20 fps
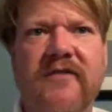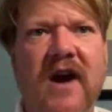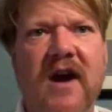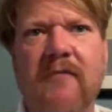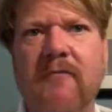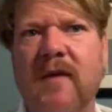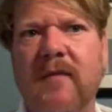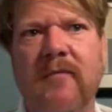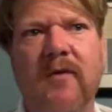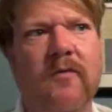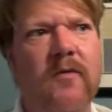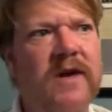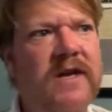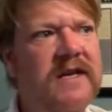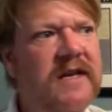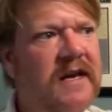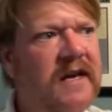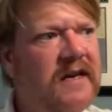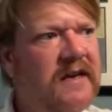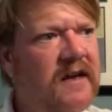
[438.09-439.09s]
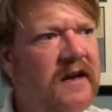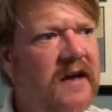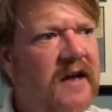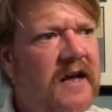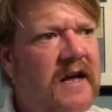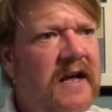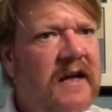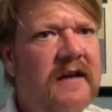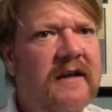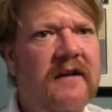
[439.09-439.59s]
I remember we did
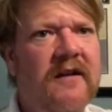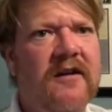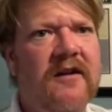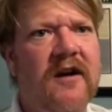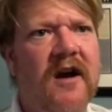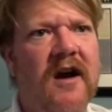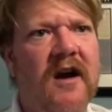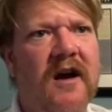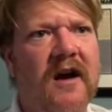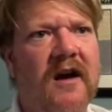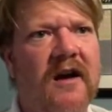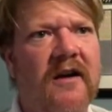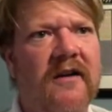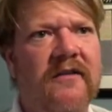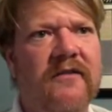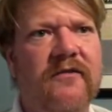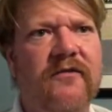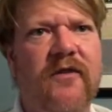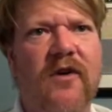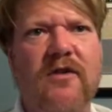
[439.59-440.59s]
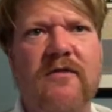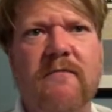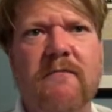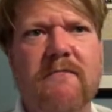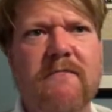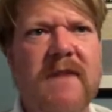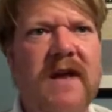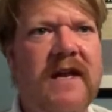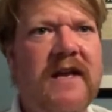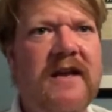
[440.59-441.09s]
for
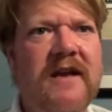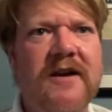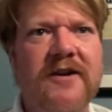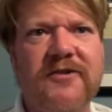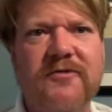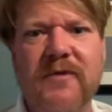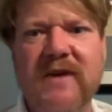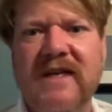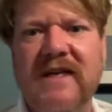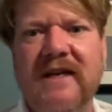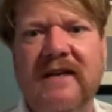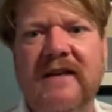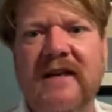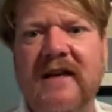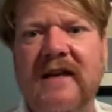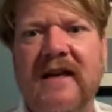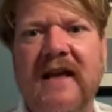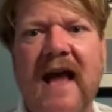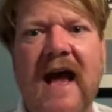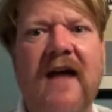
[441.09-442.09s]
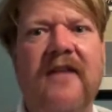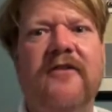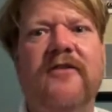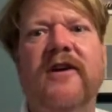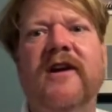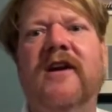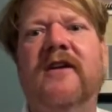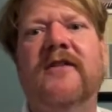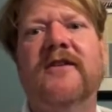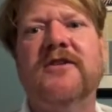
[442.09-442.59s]
many years we did the
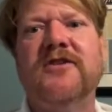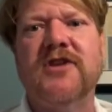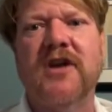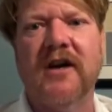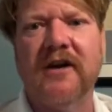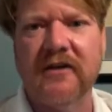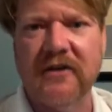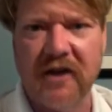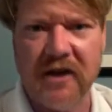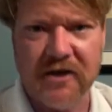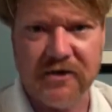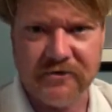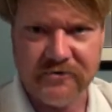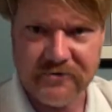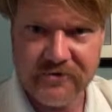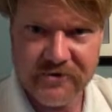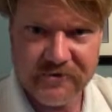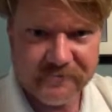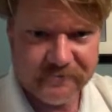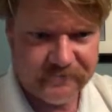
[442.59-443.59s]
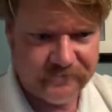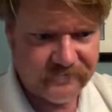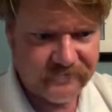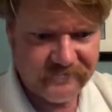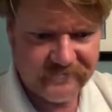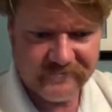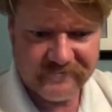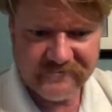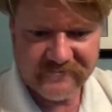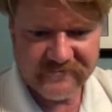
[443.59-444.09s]
Gathering of the Juggalos,
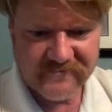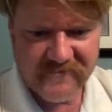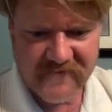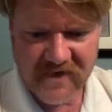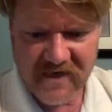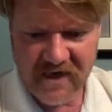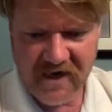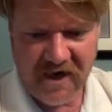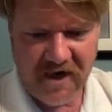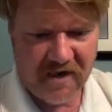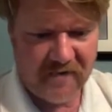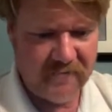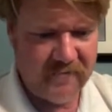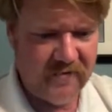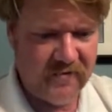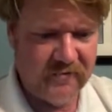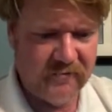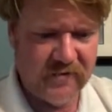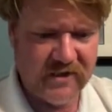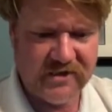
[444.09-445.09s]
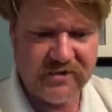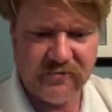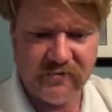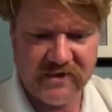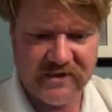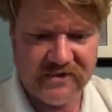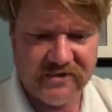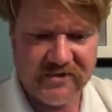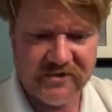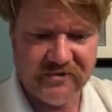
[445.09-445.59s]
which
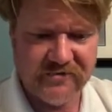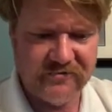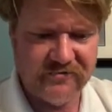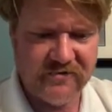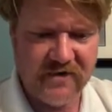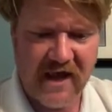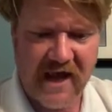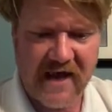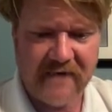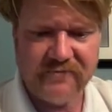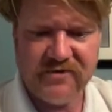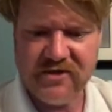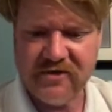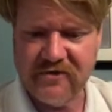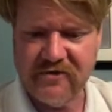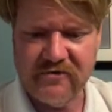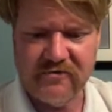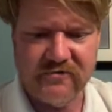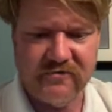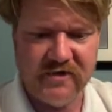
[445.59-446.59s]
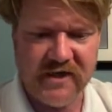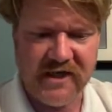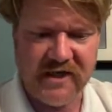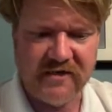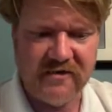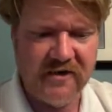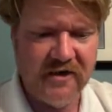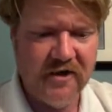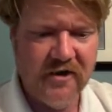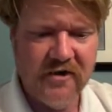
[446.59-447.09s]
was
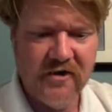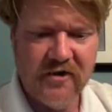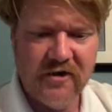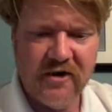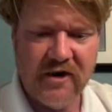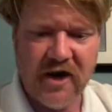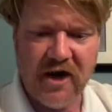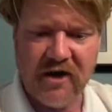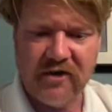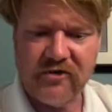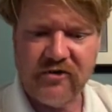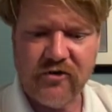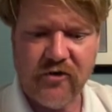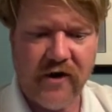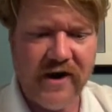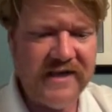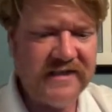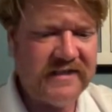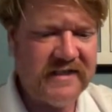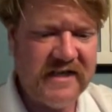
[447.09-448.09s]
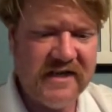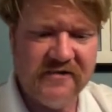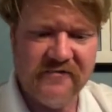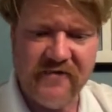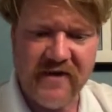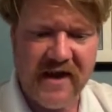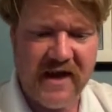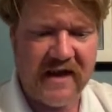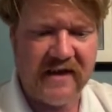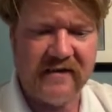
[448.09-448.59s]
absolutely a crazy
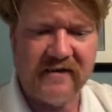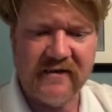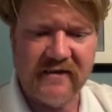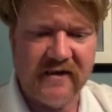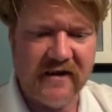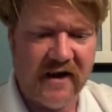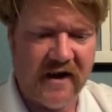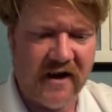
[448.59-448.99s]
event.